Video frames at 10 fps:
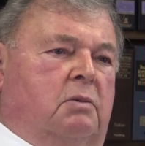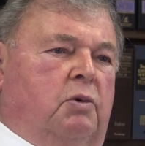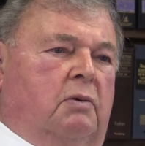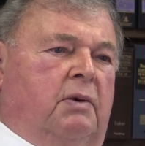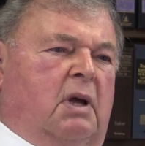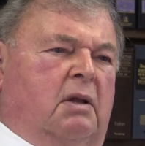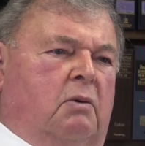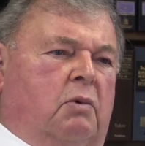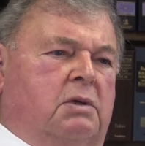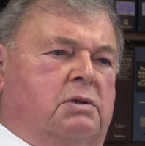the movie I think
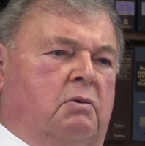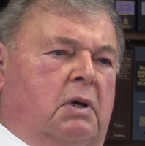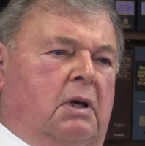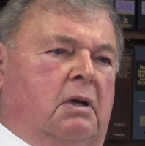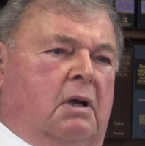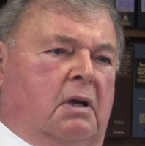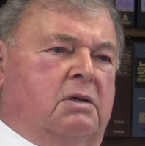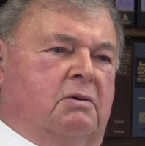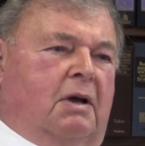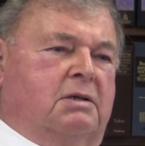once a week.
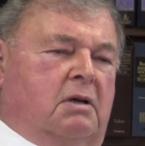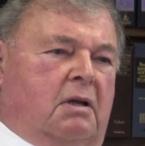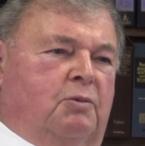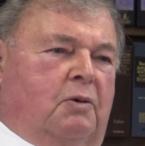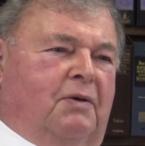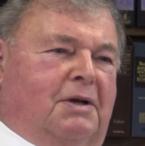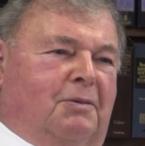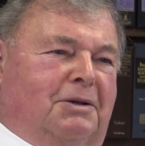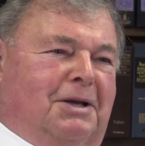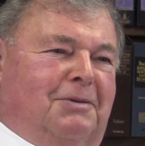So I saw the movie a
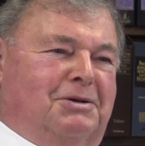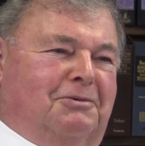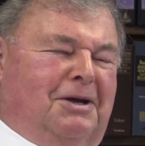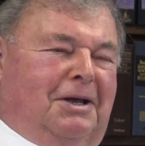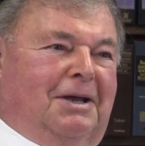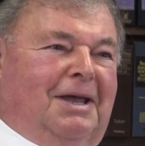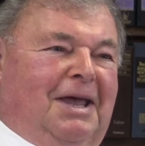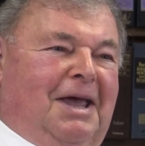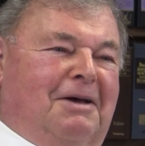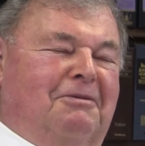couple times a week,
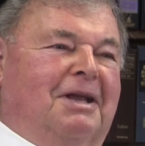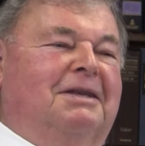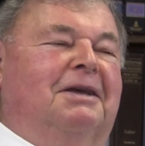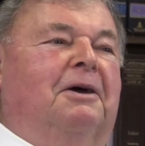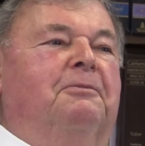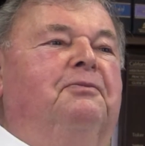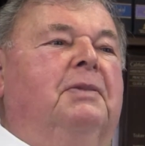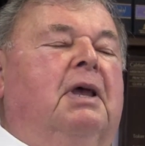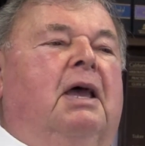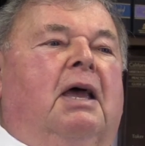but. Uh,
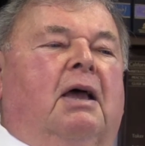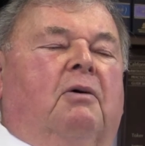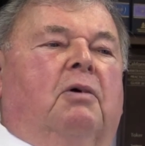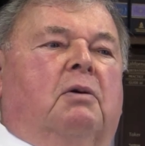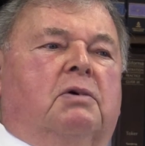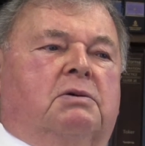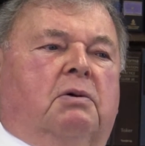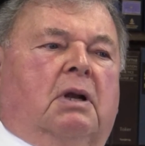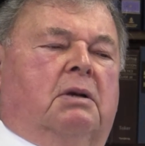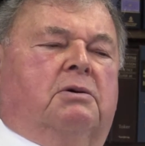what was
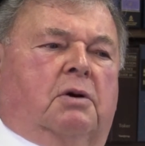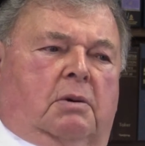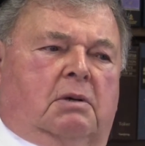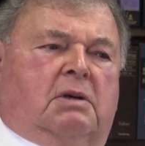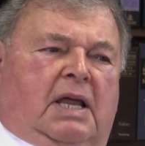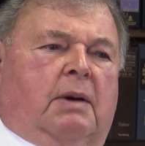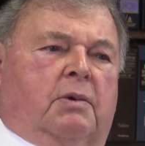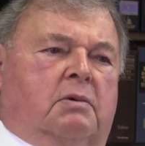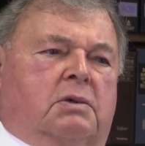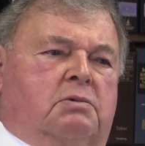really
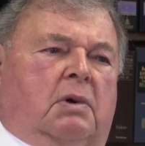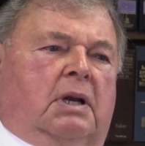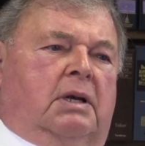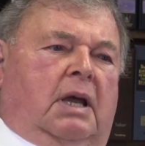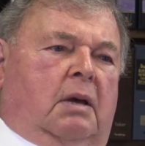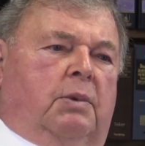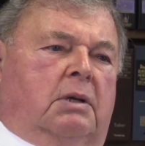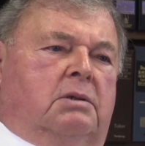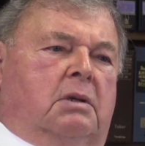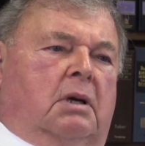Klamath was really
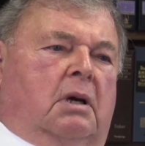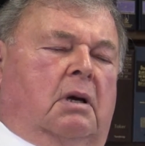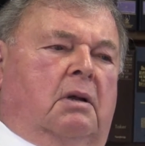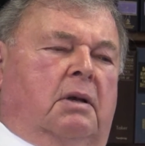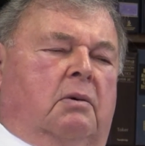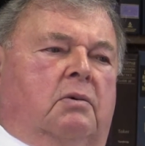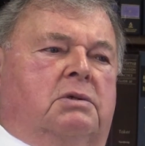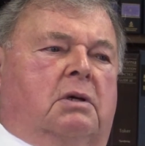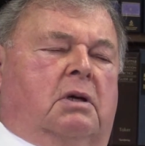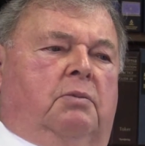damaged. Uh, there
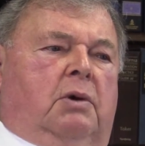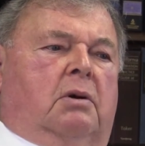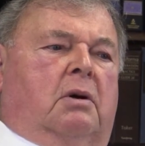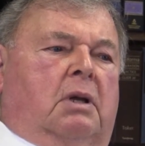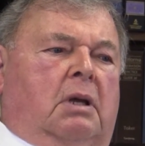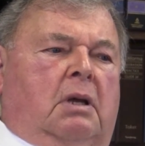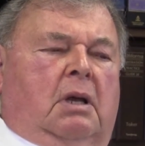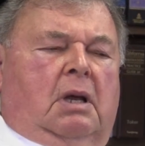was a community,